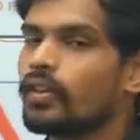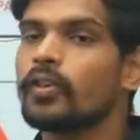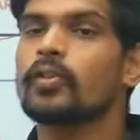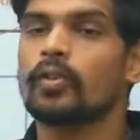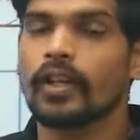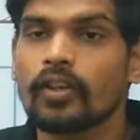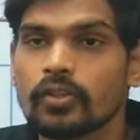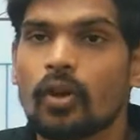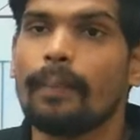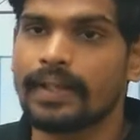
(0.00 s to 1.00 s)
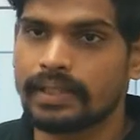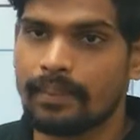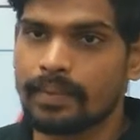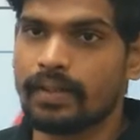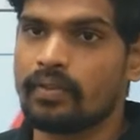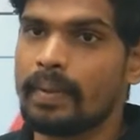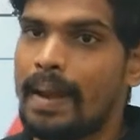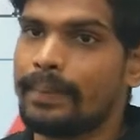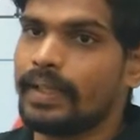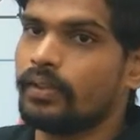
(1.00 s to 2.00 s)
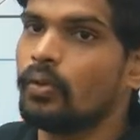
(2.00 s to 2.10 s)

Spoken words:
controlling or stopping something from happening.